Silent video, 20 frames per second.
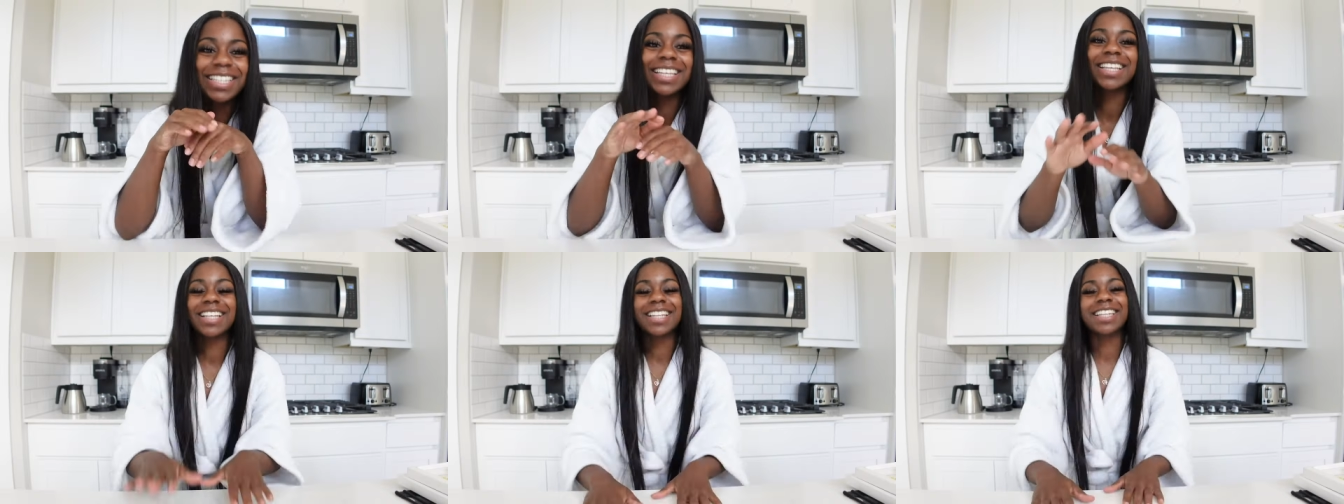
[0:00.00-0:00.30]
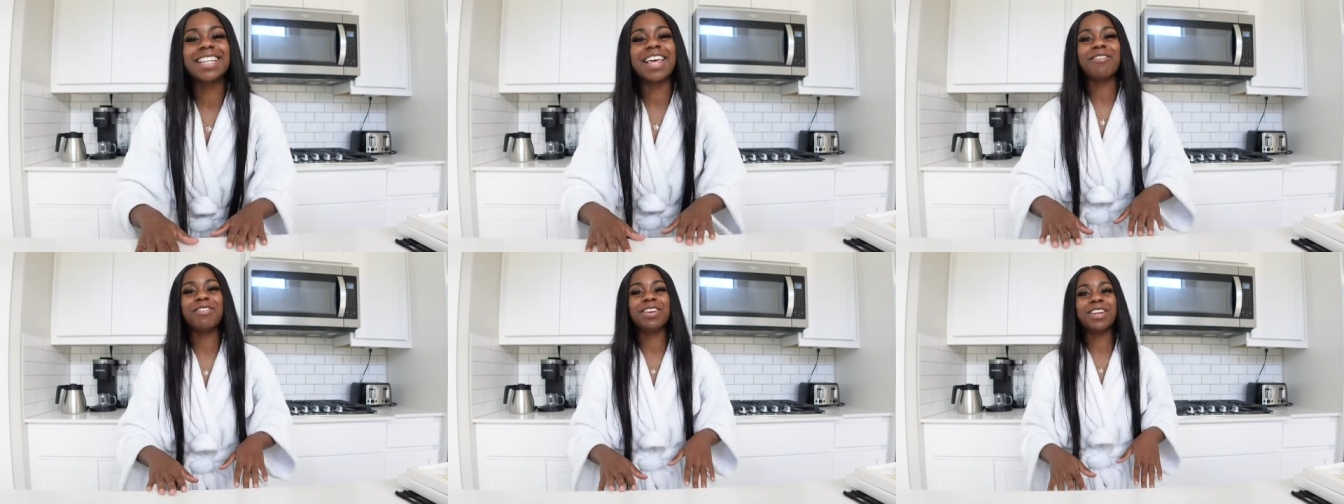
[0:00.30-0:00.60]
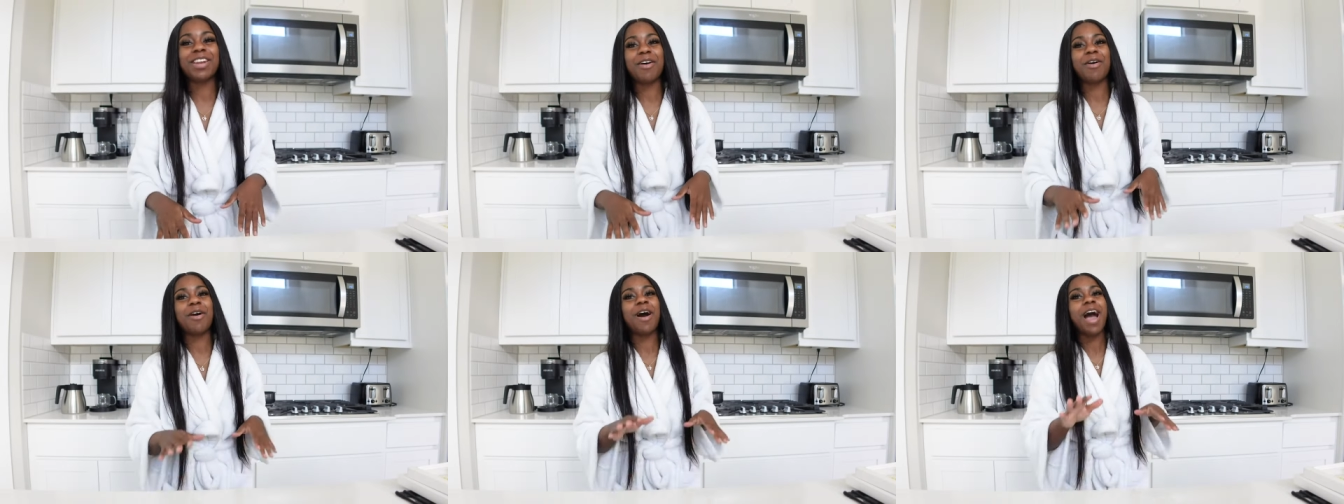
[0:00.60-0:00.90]
Let me
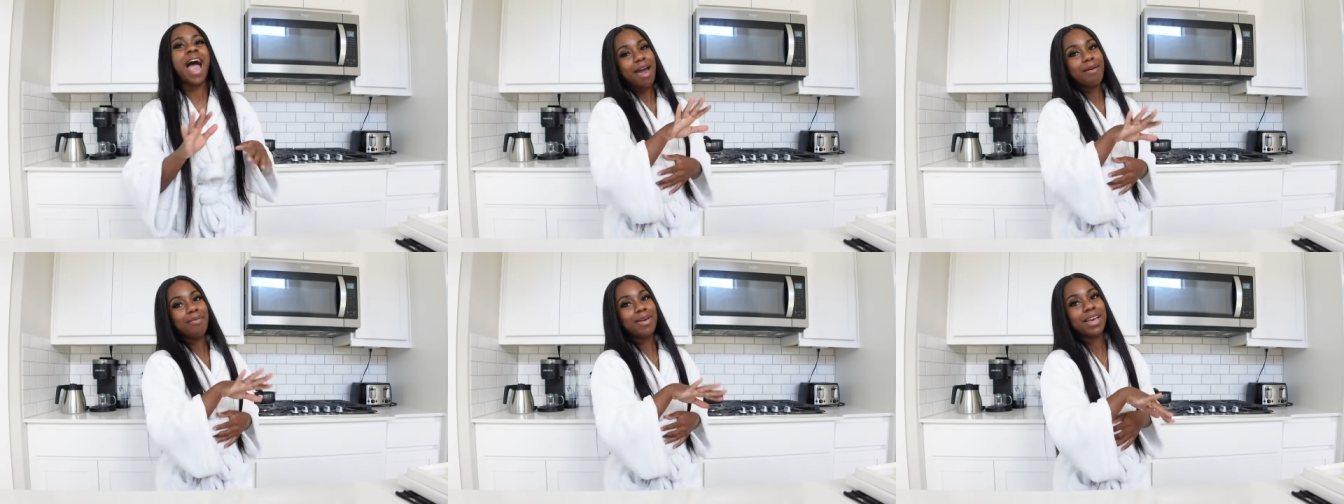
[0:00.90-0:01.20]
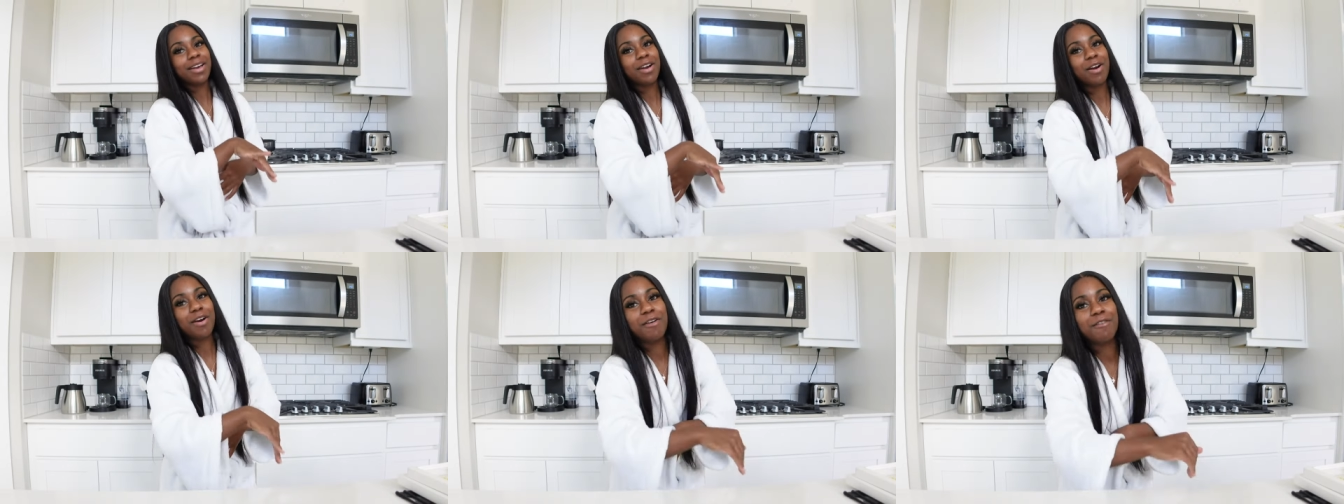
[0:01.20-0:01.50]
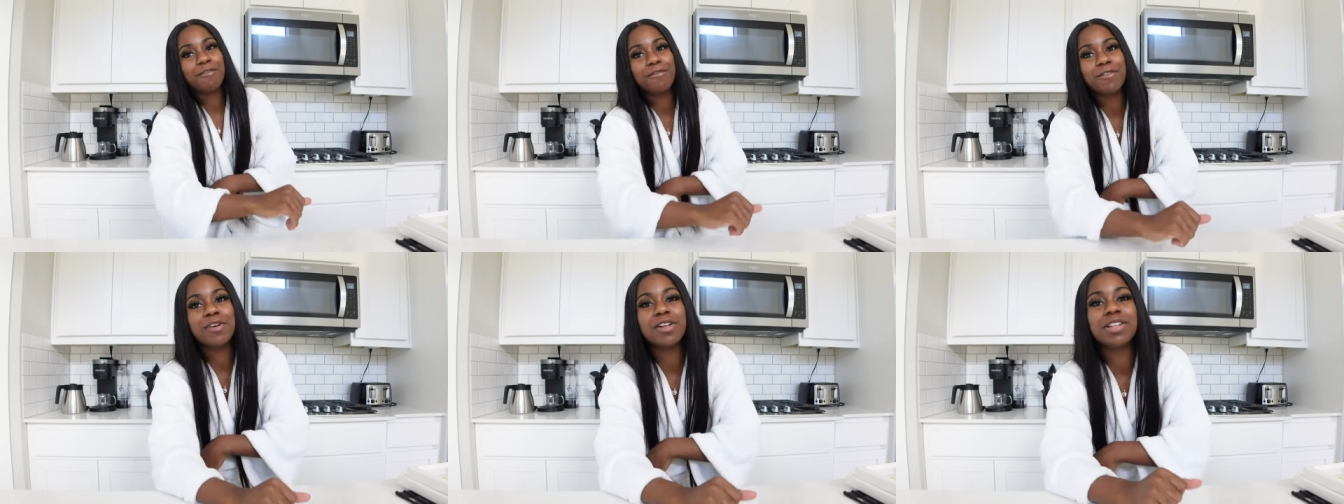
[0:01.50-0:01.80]
know. I've been
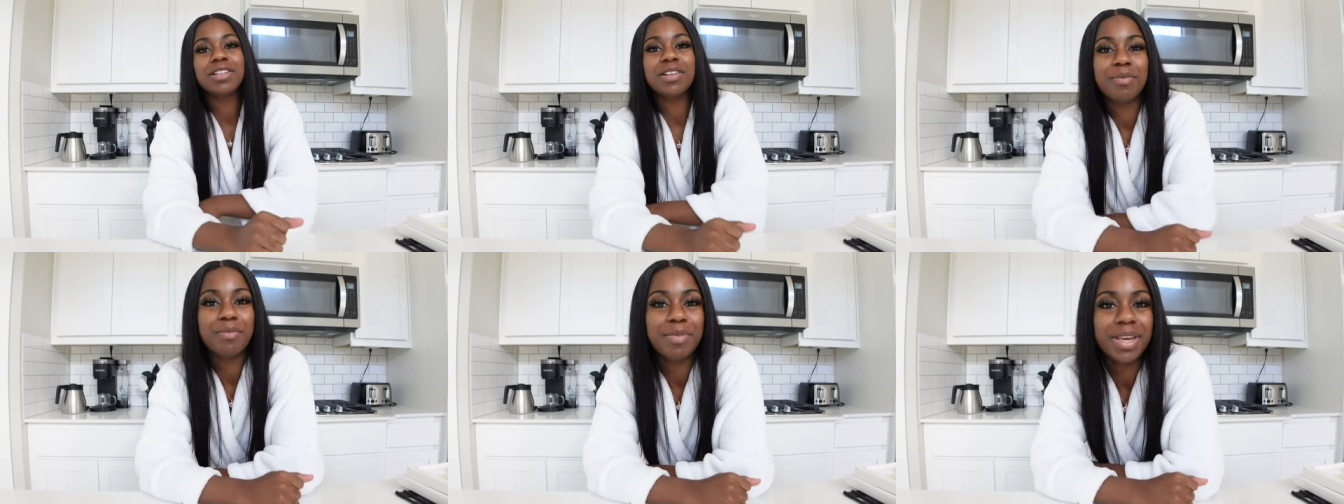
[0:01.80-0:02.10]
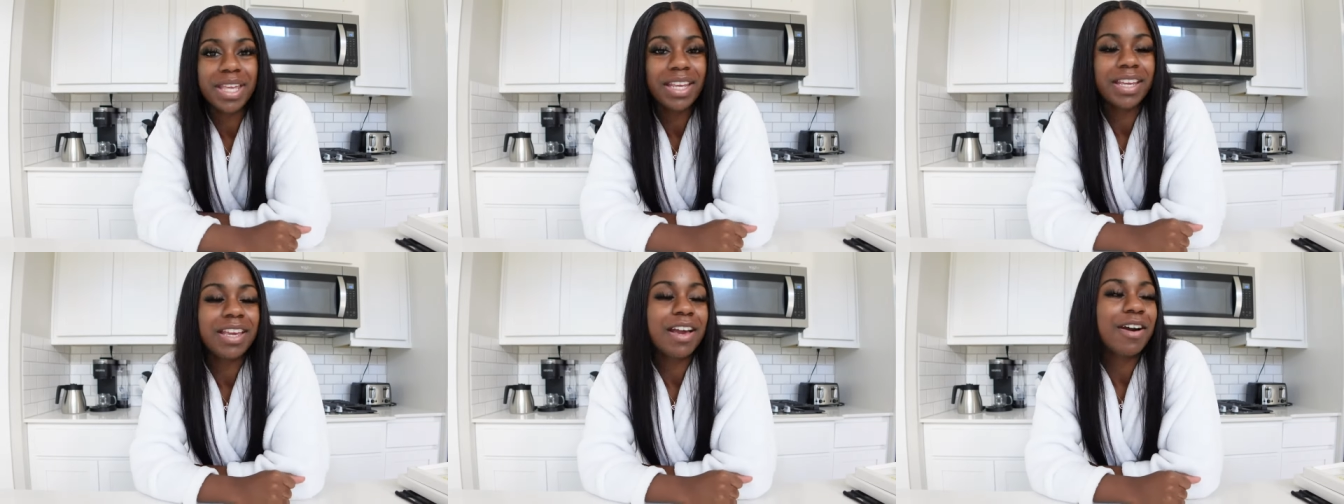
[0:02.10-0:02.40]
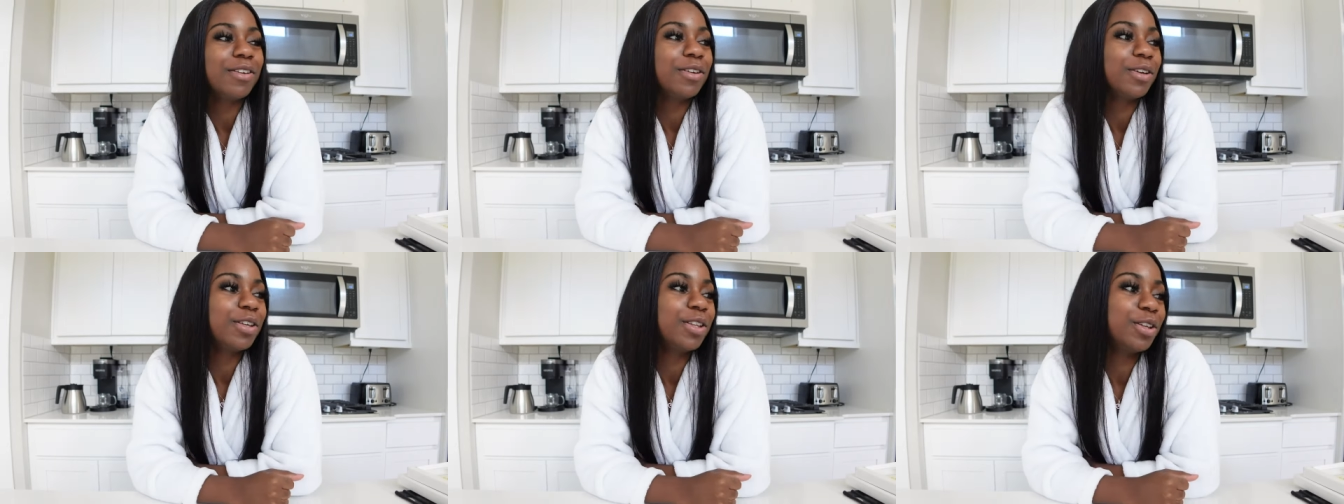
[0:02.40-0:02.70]
gone for a little minute.
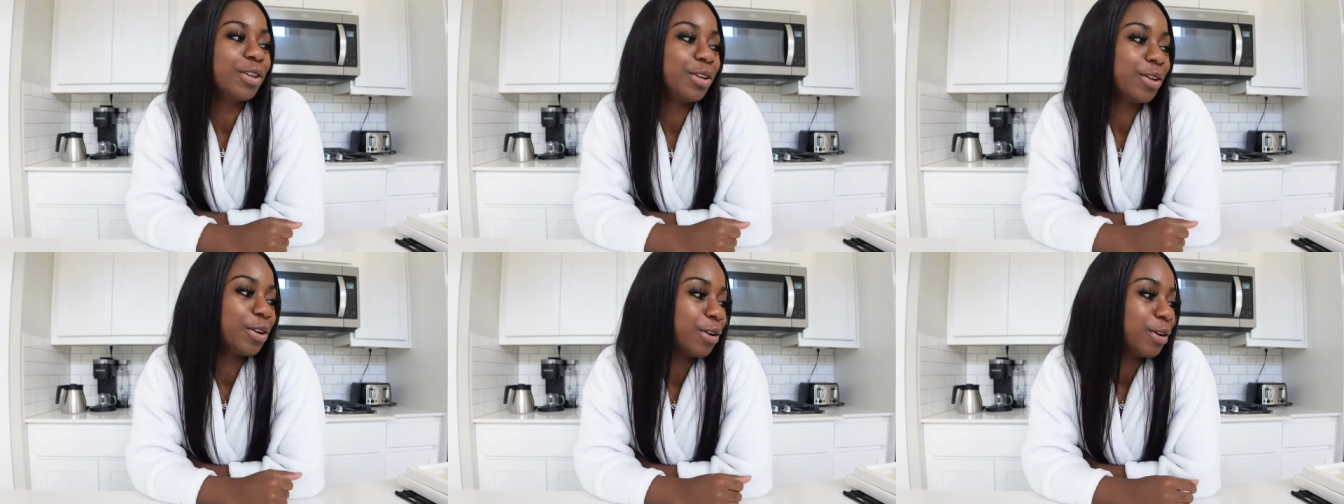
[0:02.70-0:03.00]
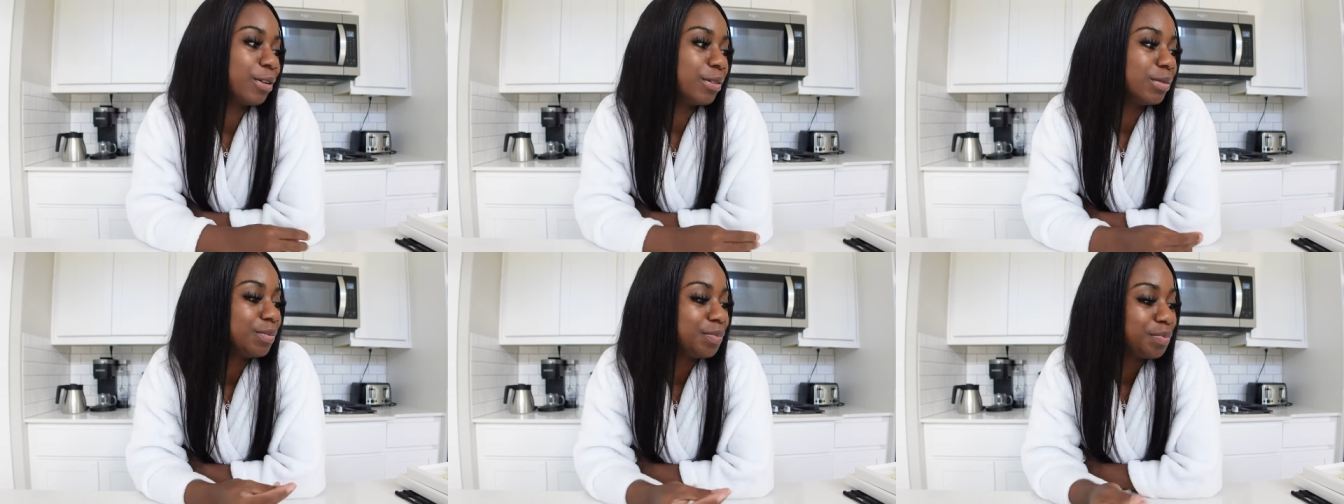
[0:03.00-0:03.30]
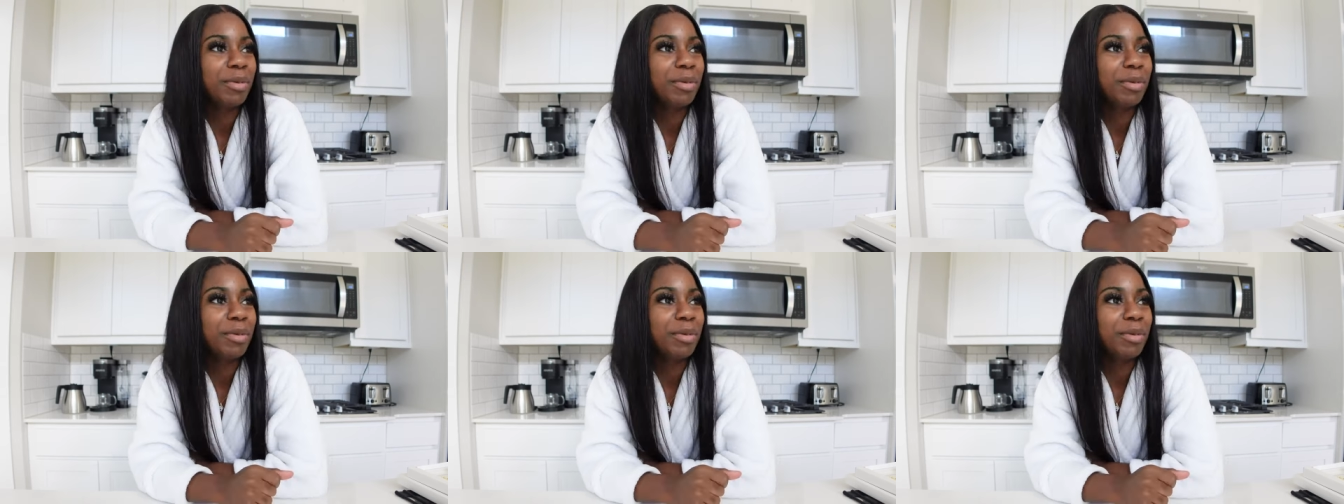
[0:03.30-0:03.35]
Y'all know you little girl.